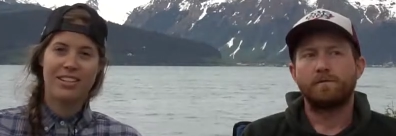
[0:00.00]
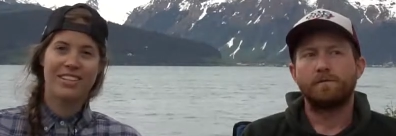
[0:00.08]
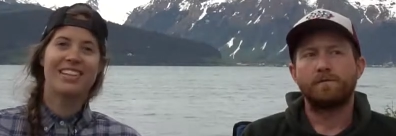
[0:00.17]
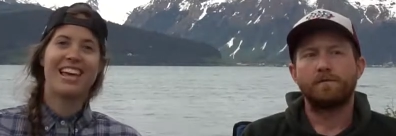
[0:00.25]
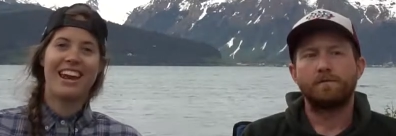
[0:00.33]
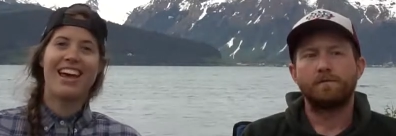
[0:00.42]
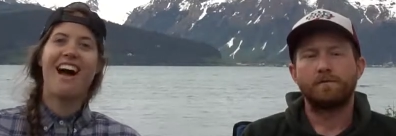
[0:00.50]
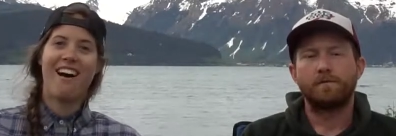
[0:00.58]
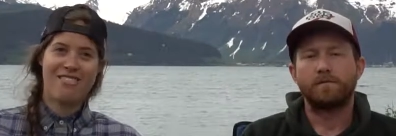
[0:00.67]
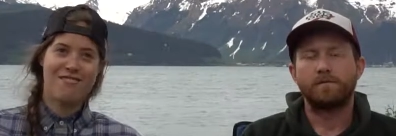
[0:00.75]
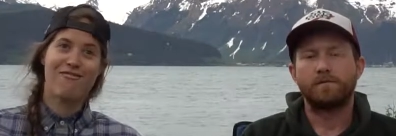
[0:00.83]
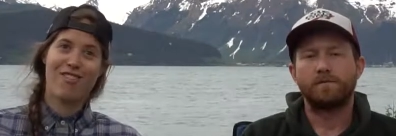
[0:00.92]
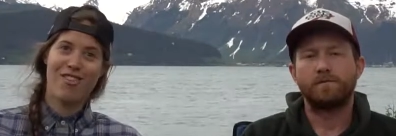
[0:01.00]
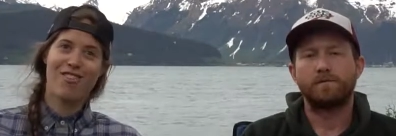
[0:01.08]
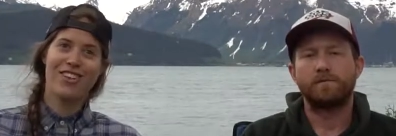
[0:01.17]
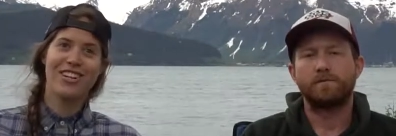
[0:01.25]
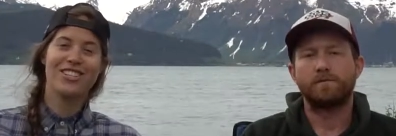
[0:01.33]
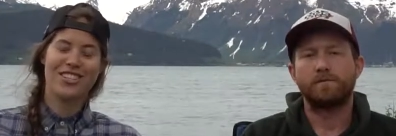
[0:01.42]
Speaker 1: it to get it on the
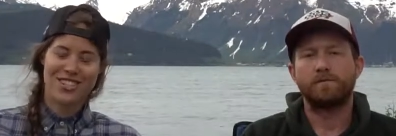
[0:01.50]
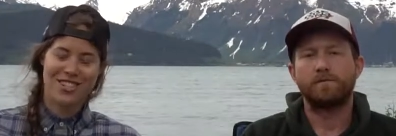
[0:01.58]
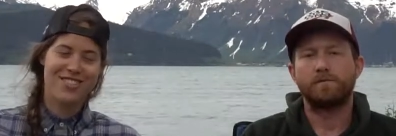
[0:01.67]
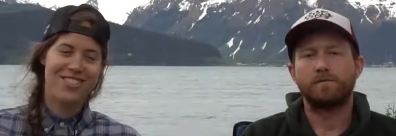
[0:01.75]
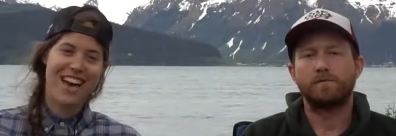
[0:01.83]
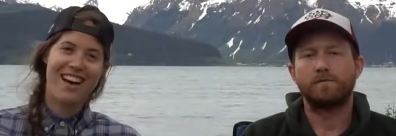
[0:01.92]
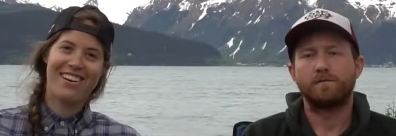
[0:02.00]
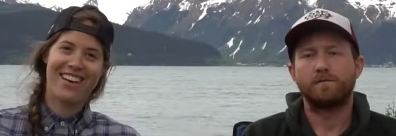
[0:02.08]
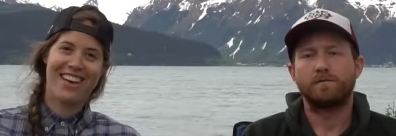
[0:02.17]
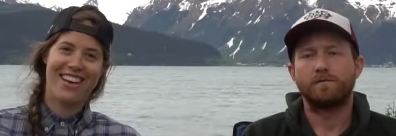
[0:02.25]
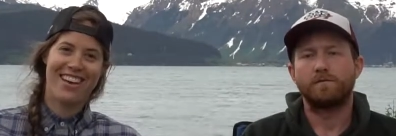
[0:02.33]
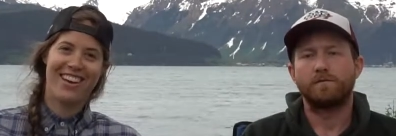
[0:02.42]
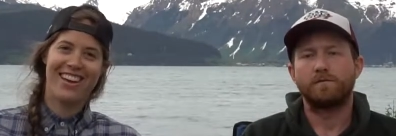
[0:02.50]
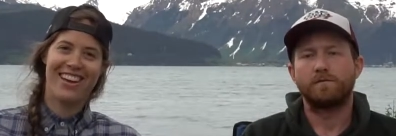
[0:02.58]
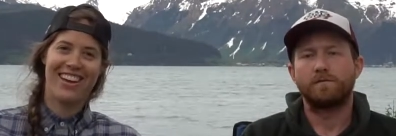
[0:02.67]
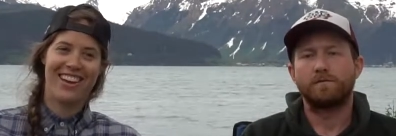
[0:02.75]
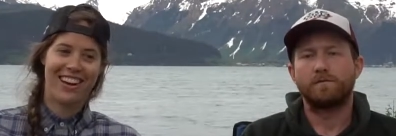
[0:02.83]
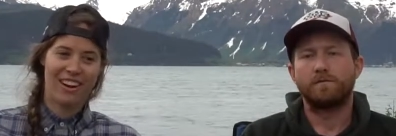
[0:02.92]
road to the Alcan
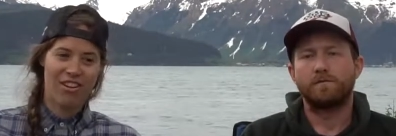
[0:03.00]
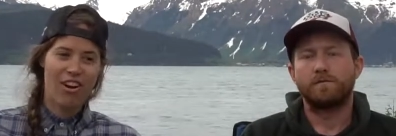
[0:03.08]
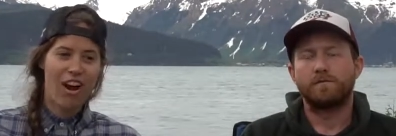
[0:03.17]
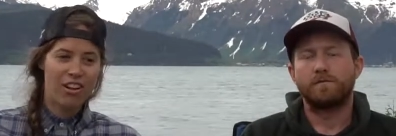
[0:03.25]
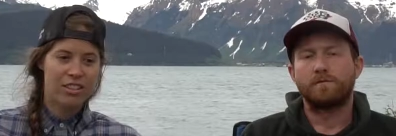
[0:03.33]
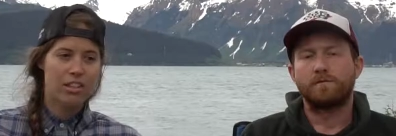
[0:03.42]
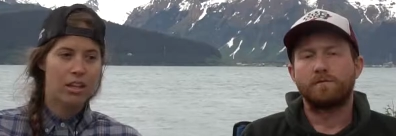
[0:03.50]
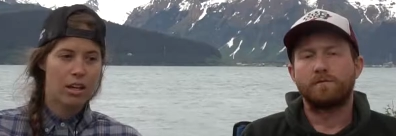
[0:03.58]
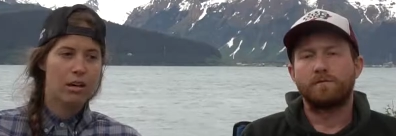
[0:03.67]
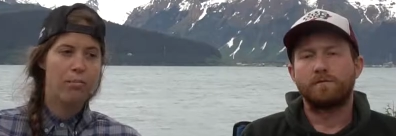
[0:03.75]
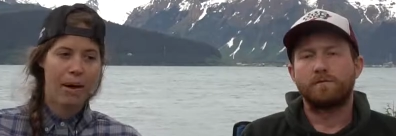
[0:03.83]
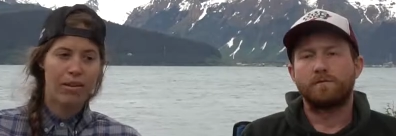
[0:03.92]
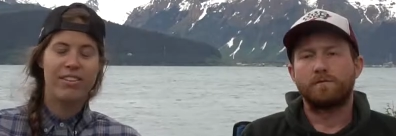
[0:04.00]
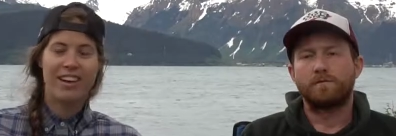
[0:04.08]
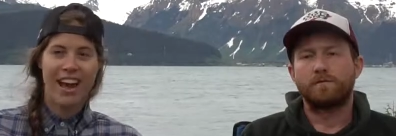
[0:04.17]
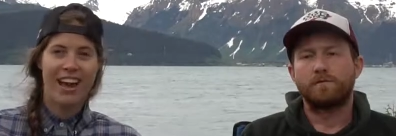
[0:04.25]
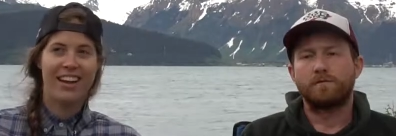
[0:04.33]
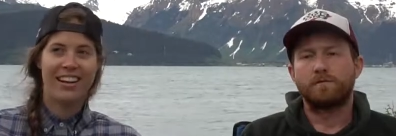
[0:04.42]
and across, about
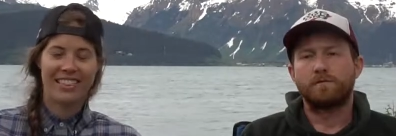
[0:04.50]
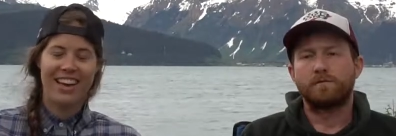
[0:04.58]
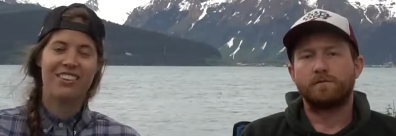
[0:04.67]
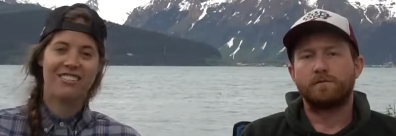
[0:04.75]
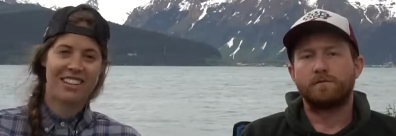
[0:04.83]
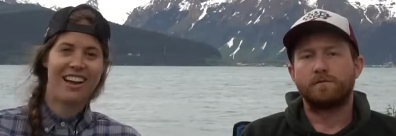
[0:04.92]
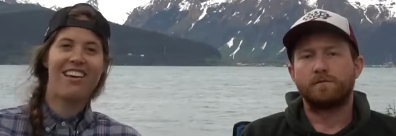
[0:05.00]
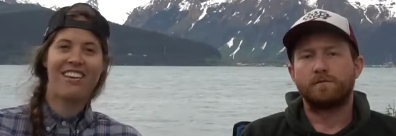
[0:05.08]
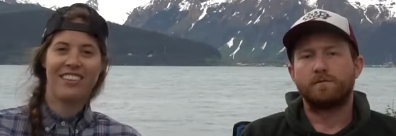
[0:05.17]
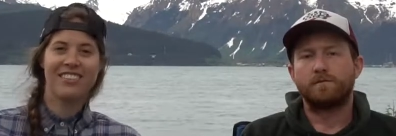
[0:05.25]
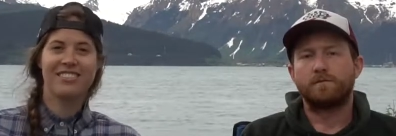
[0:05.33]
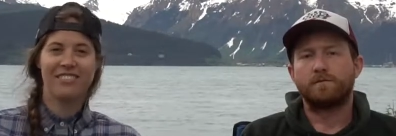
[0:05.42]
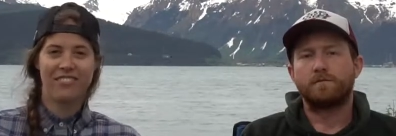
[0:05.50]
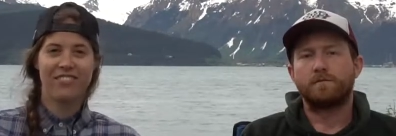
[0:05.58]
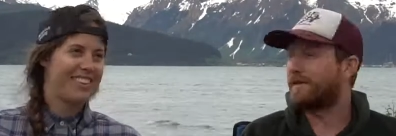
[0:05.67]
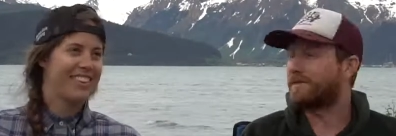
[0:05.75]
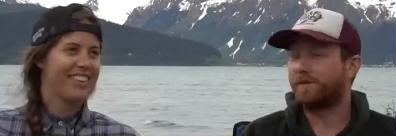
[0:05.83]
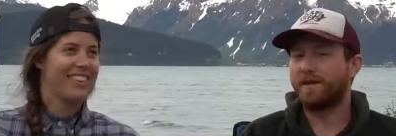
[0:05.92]

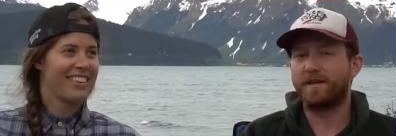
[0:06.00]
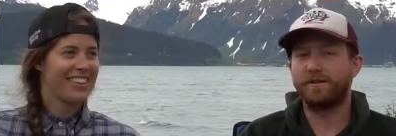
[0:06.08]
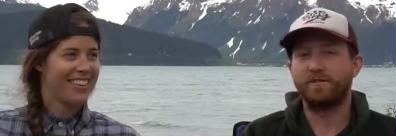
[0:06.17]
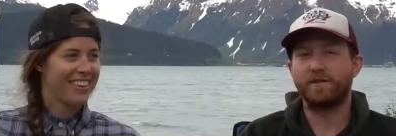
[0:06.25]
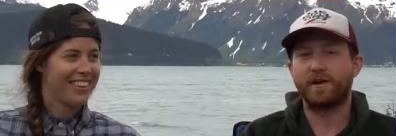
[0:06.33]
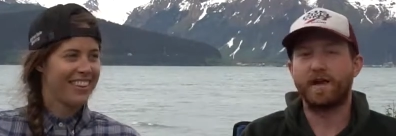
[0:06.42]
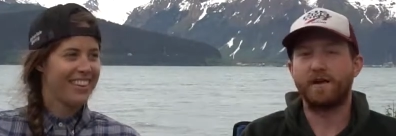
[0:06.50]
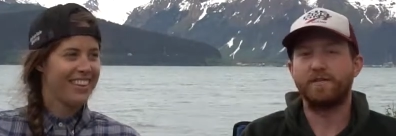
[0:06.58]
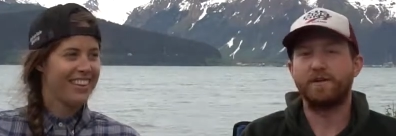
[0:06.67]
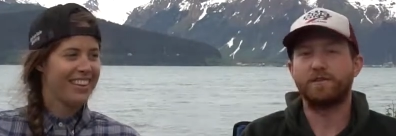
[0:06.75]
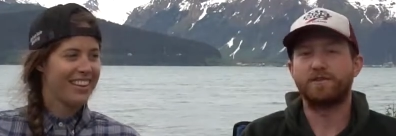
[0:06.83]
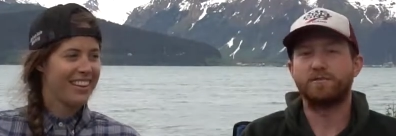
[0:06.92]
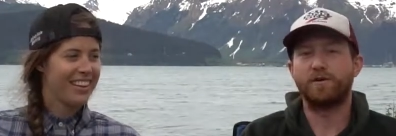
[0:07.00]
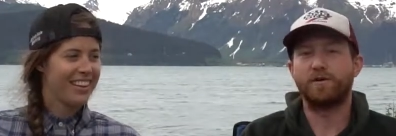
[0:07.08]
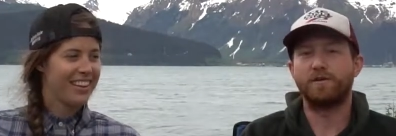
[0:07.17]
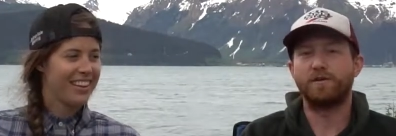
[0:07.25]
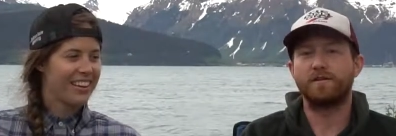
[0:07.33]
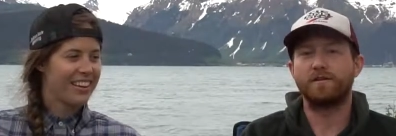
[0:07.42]
$9,000.
Speaker 2: It's been different having a
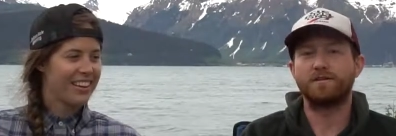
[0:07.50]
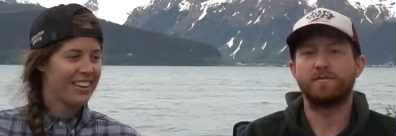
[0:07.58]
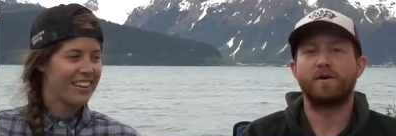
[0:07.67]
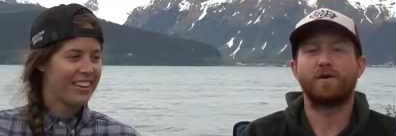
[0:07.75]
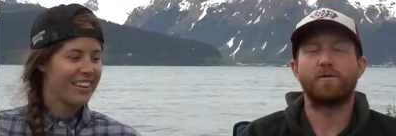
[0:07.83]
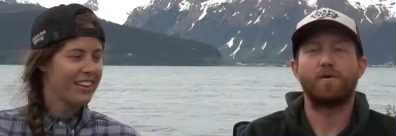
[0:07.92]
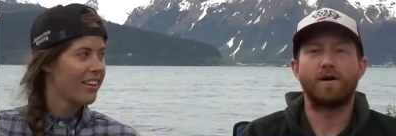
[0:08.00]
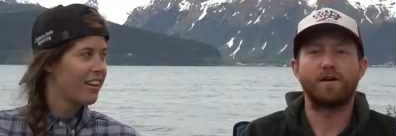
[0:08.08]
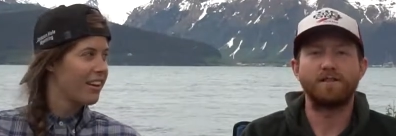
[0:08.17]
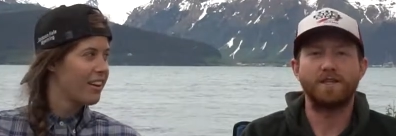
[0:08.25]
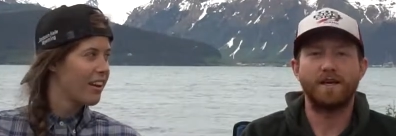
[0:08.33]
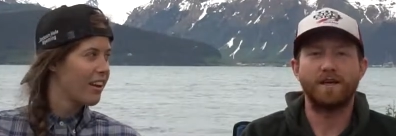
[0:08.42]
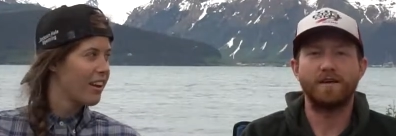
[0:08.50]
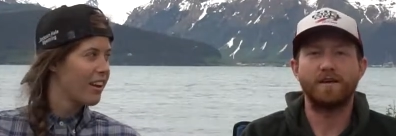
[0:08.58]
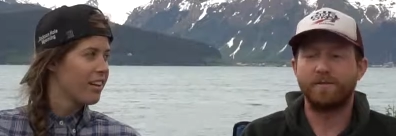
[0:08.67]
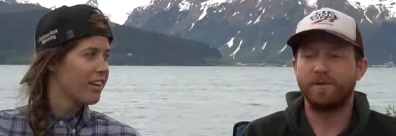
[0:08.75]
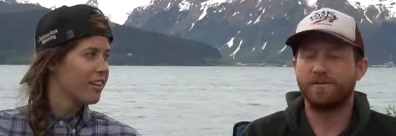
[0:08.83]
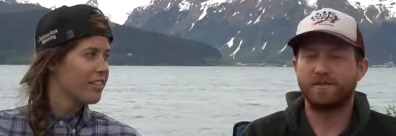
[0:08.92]
smaller water tank.
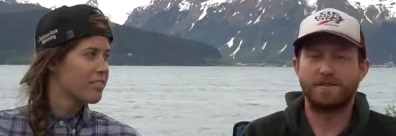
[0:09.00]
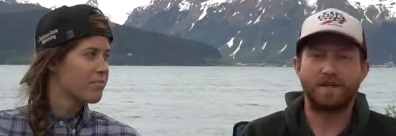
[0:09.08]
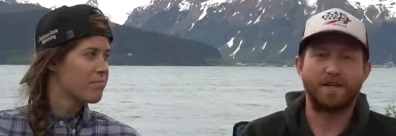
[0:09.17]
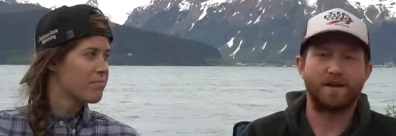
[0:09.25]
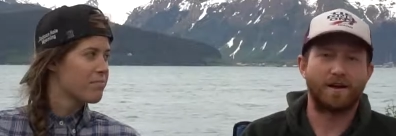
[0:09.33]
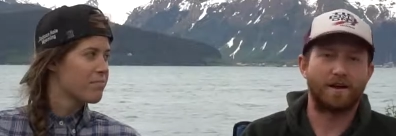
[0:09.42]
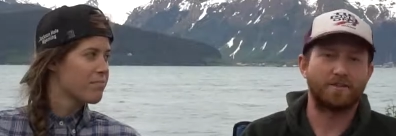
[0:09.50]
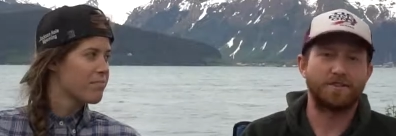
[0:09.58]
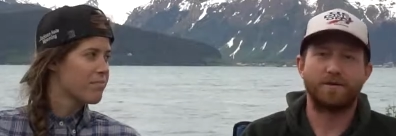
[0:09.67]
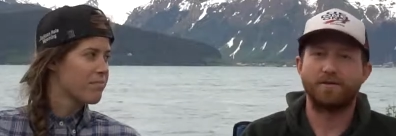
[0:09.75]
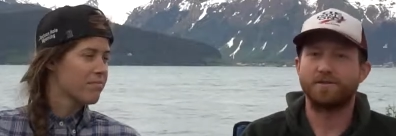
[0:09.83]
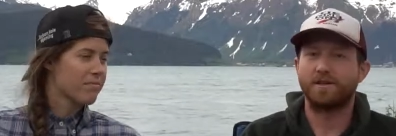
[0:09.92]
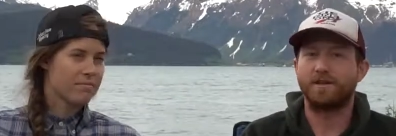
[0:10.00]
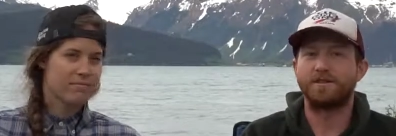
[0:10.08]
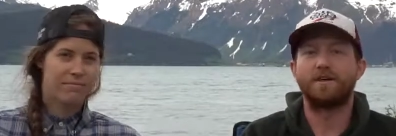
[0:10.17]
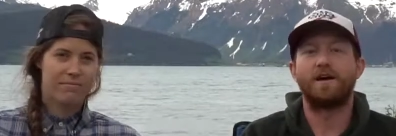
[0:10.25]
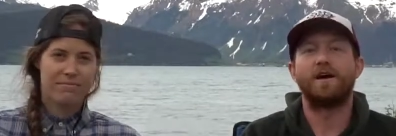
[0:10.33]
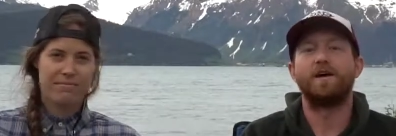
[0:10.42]
I'm used to taking hot showers all
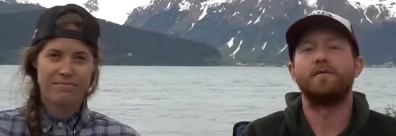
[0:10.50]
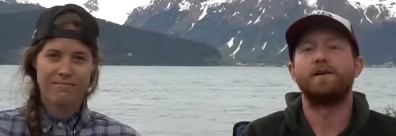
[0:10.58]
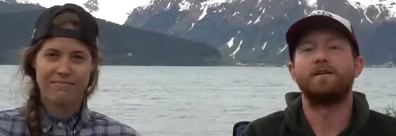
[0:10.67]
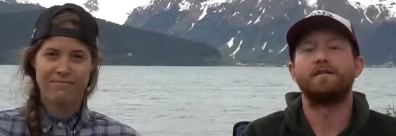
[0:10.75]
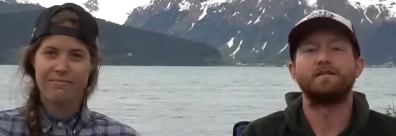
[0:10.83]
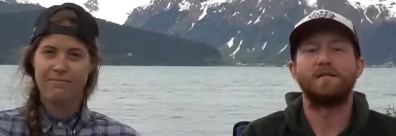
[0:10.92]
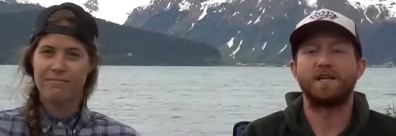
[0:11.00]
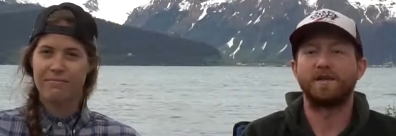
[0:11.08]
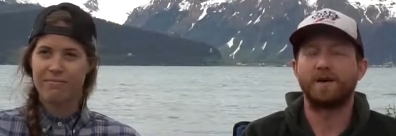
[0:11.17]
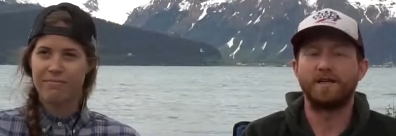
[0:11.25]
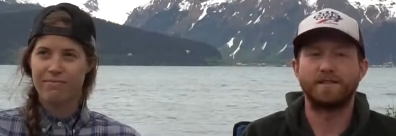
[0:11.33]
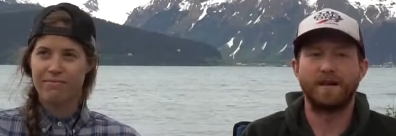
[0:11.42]
the time and taking my